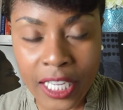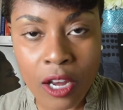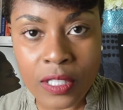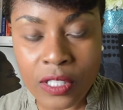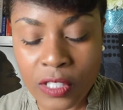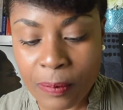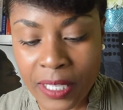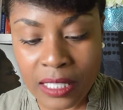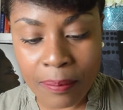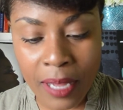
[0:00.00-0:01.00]
He also
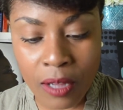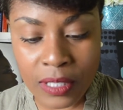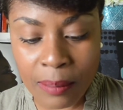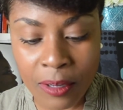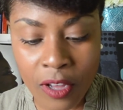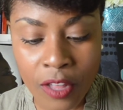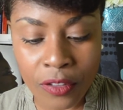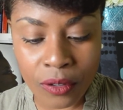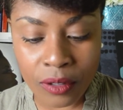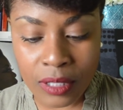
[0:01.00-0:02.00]
speaks about some
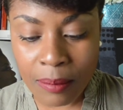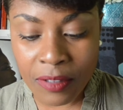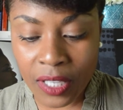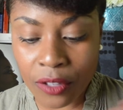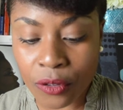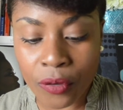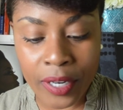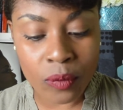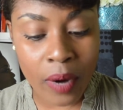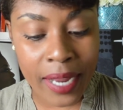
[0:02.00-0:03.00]
other some of the other
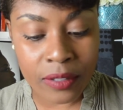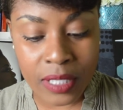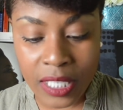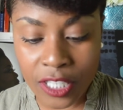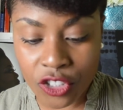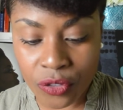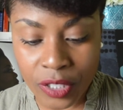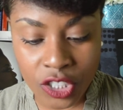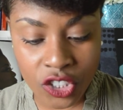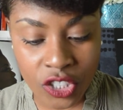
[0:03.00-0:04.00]
great writers in
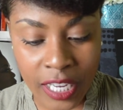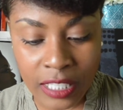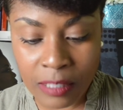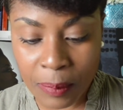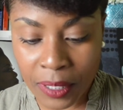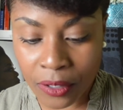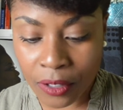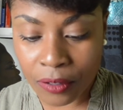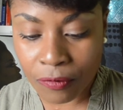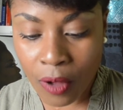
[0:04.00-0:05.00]
history:
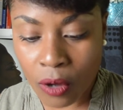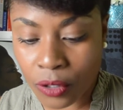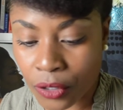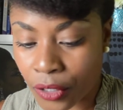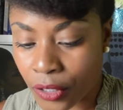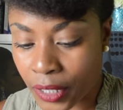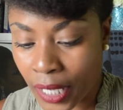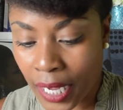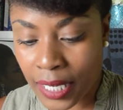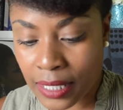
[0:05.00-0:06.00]
Shakespeare, Faulkner,
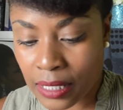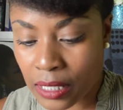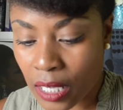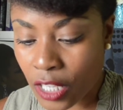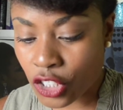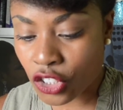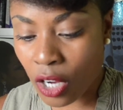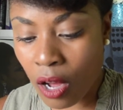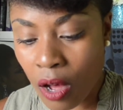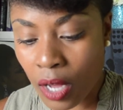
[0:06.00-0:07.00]
Yeats,
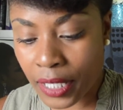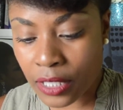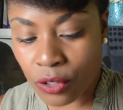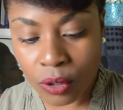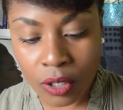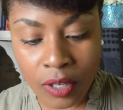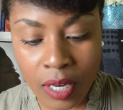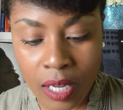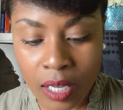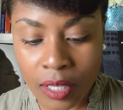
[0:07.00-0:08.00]
Shaw,
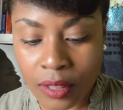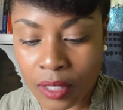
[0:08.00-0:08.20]
Eudora.